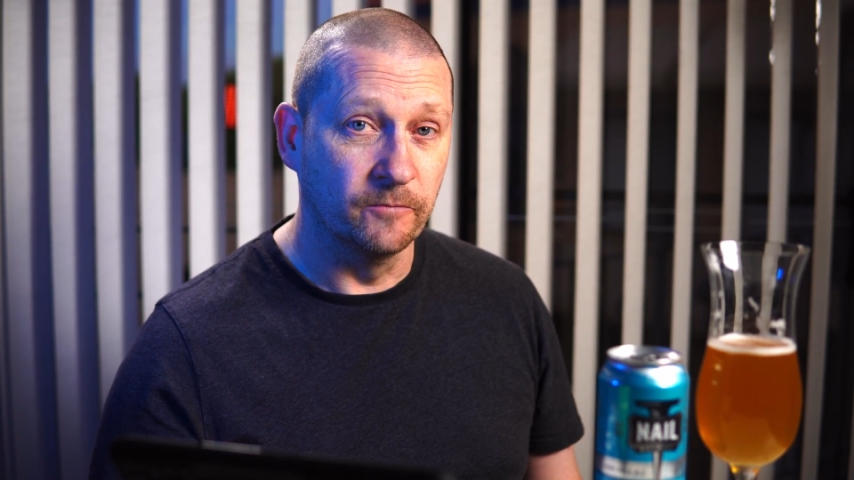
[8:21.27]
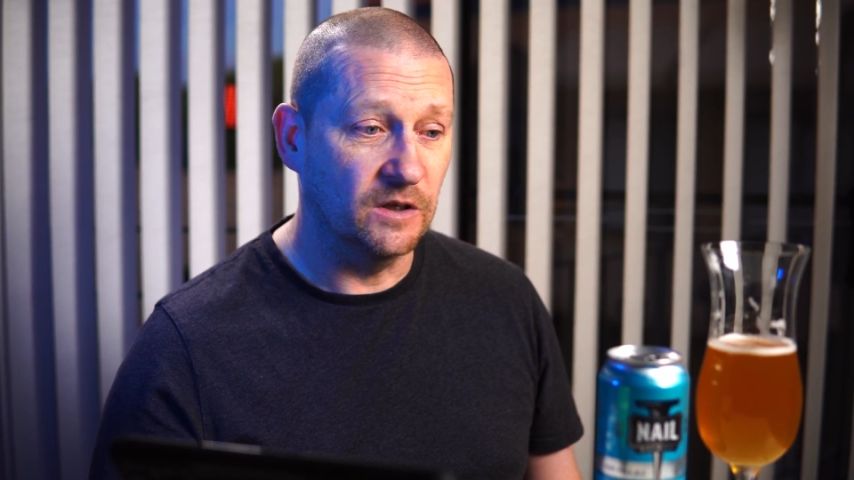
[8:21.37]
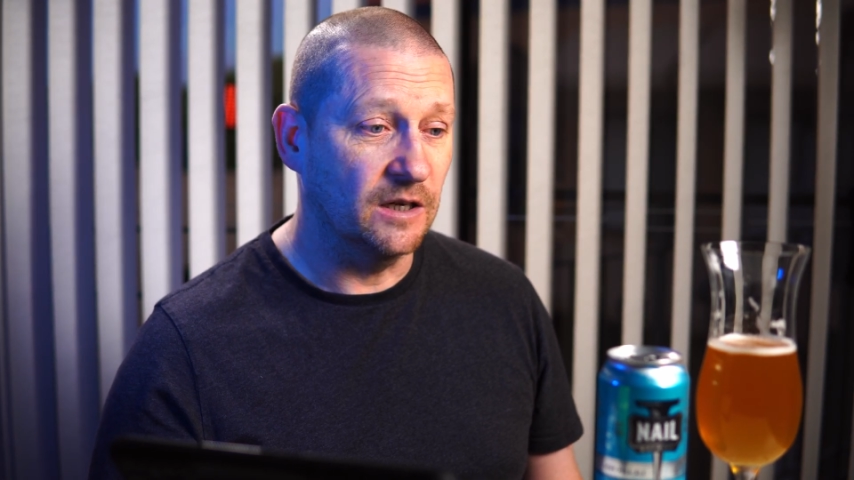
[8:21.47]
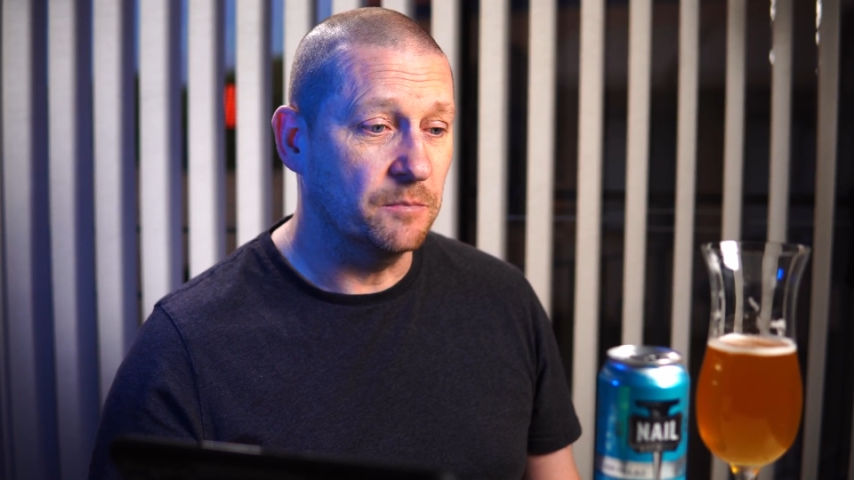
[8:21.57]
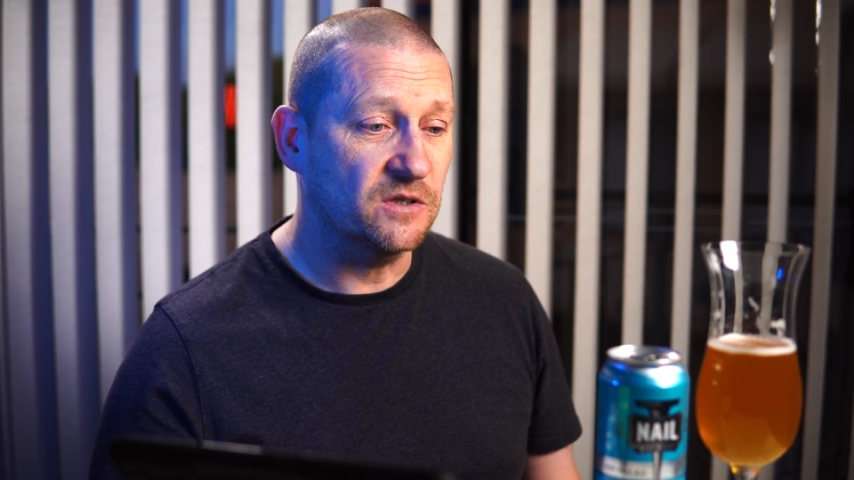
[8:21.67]

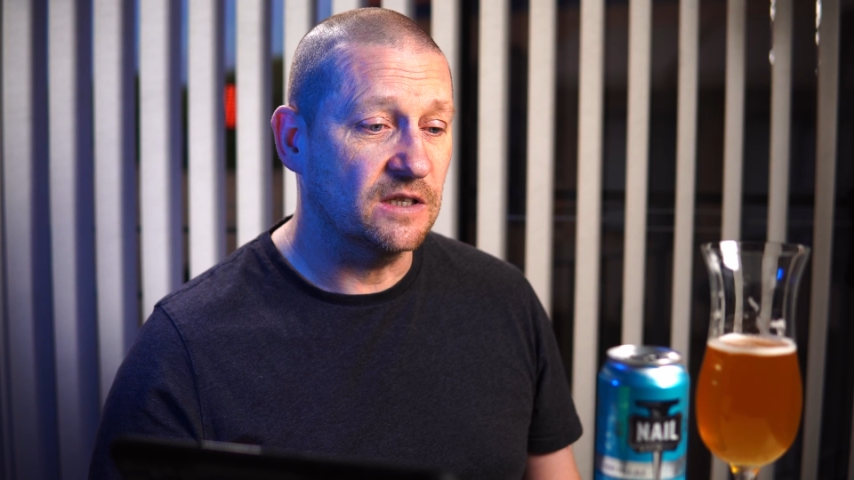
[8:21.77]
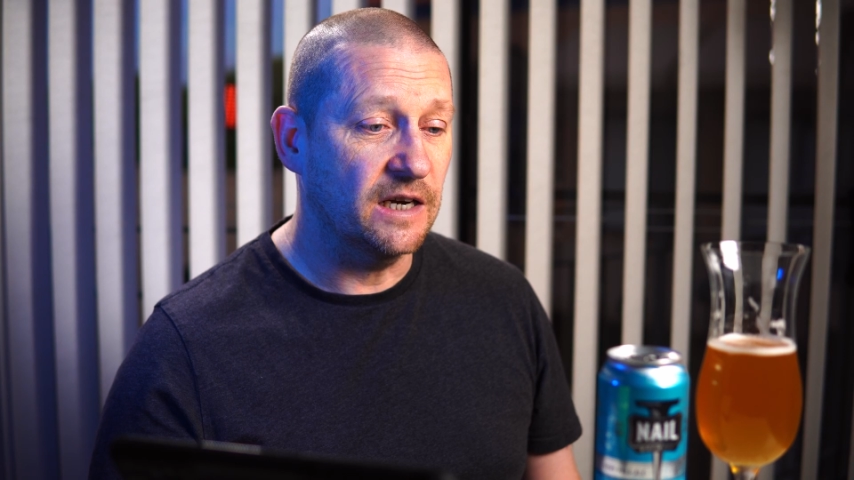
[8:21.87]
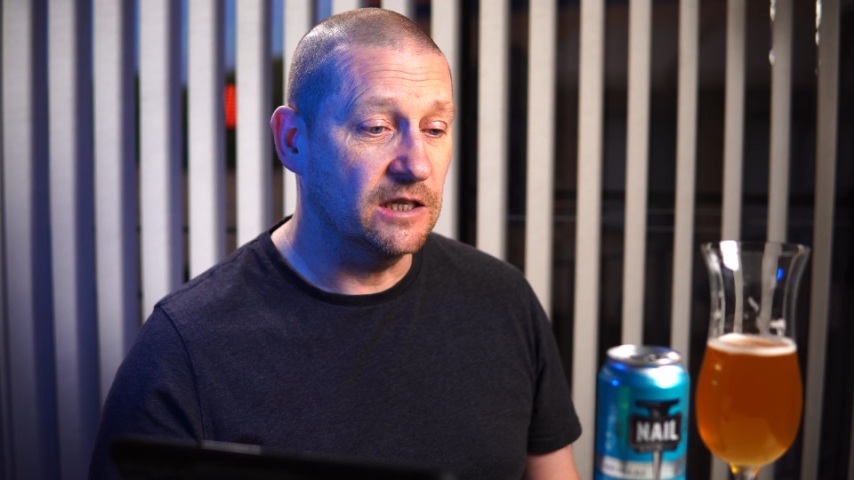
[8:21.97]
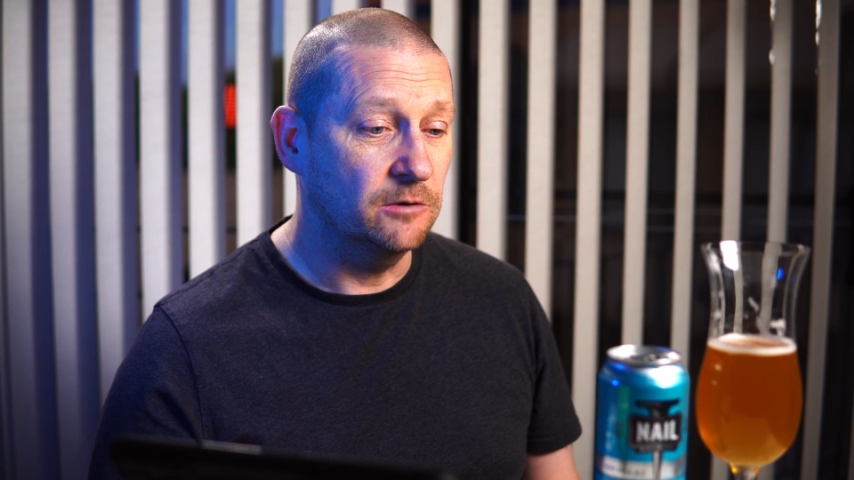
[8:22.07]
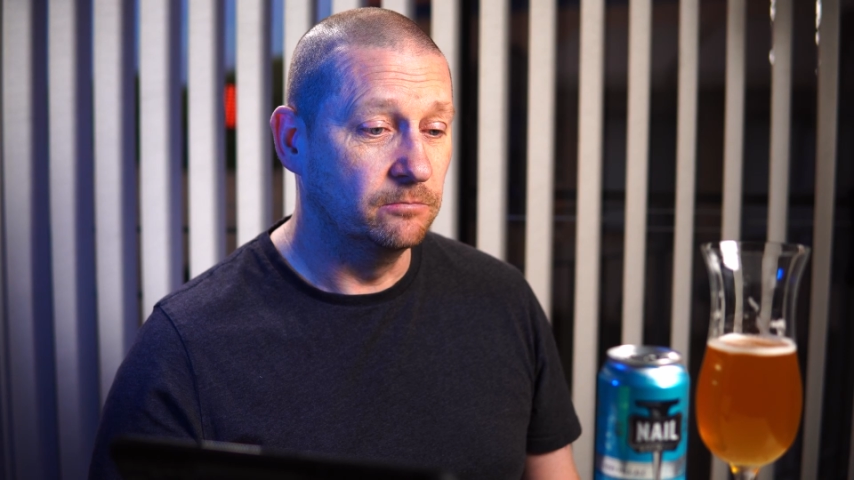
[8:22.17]
Mr.
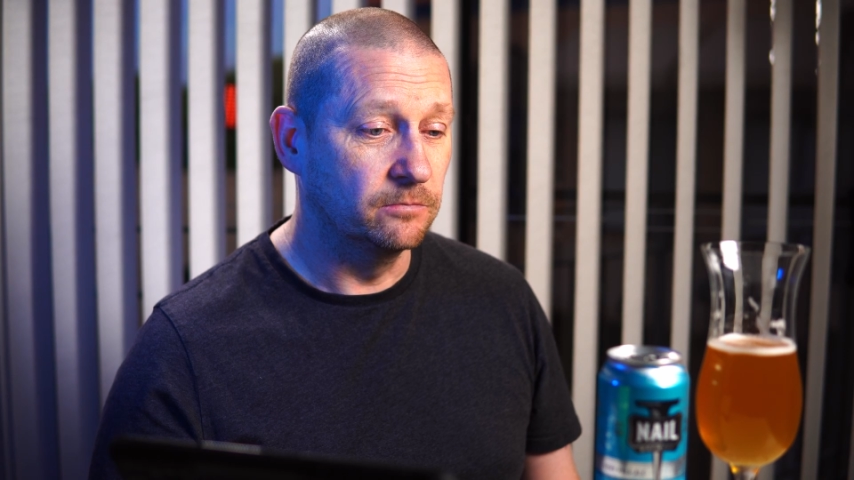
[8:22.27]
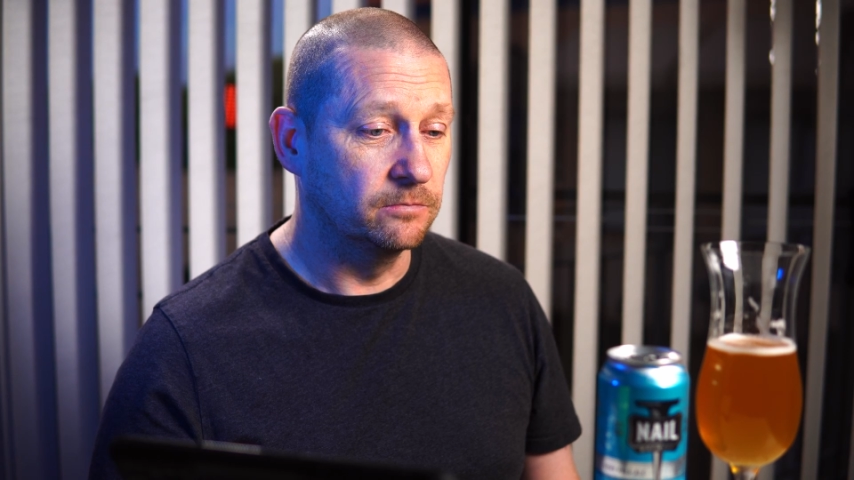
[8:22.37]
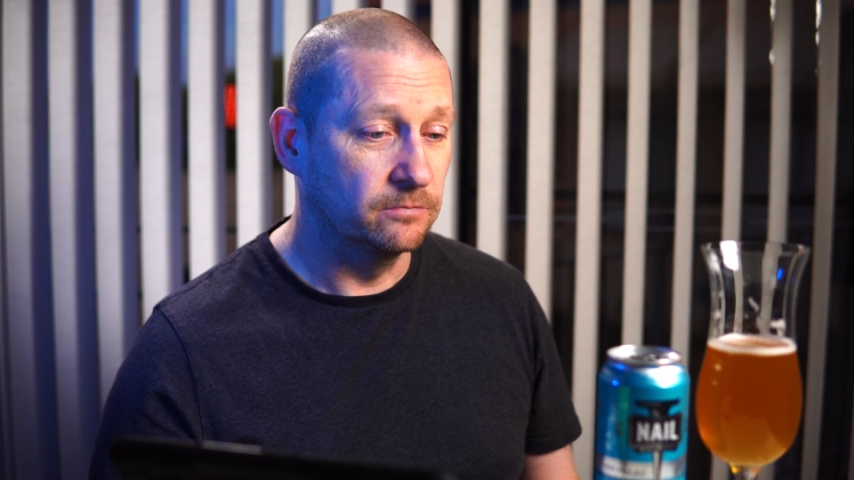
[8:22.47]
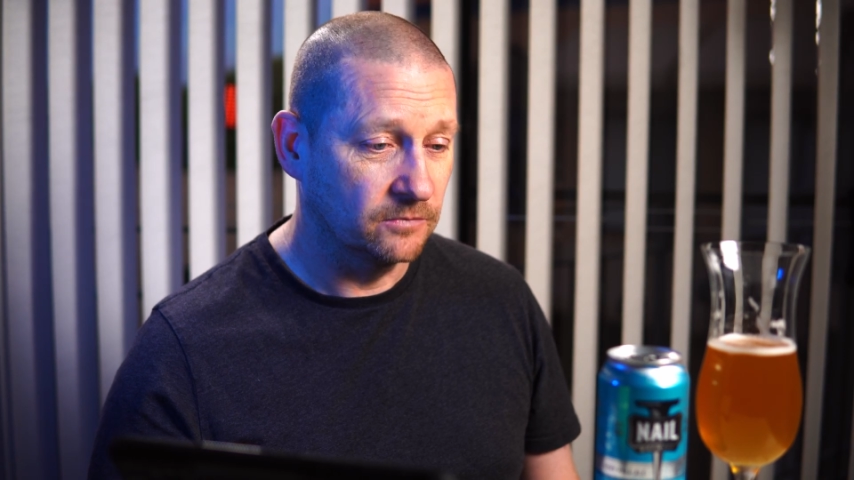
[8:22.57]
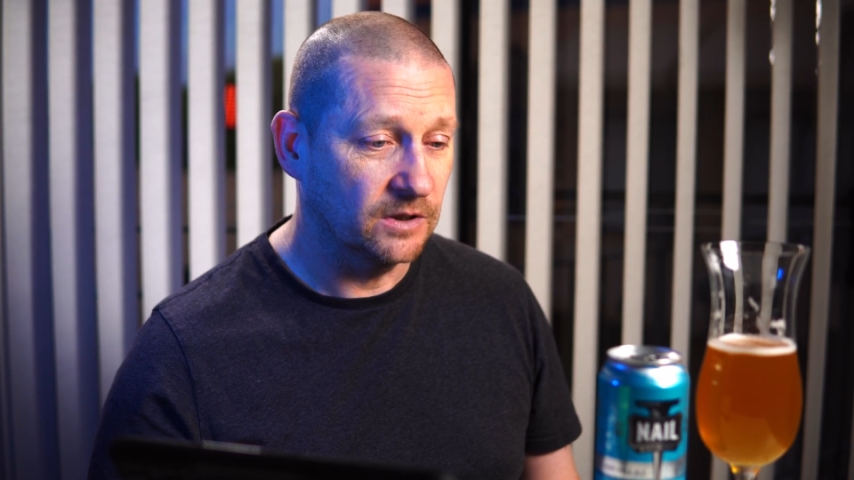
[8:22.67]
Nail,
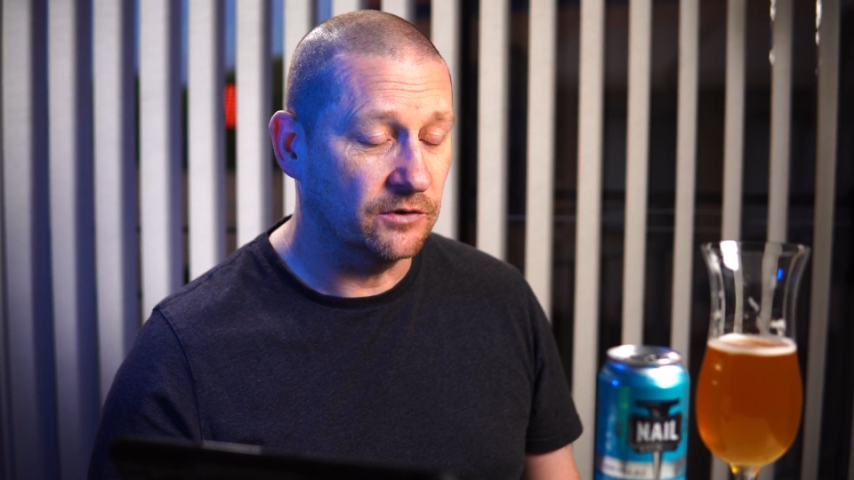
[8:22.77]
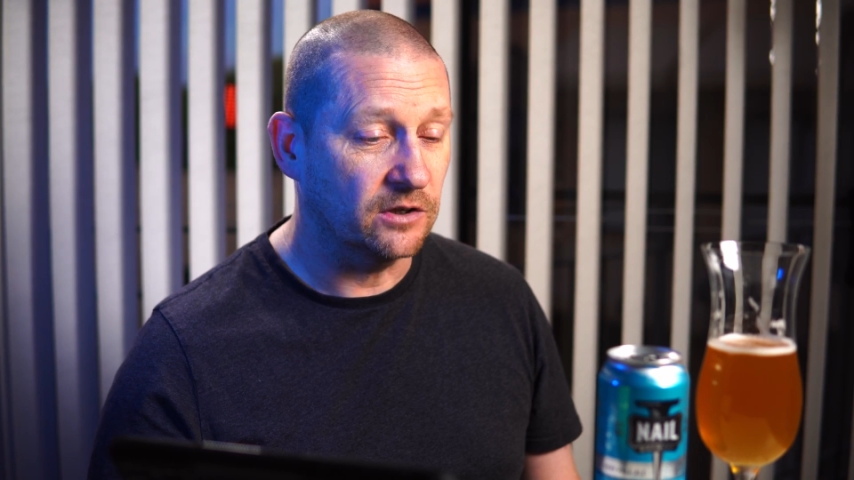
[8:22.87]
if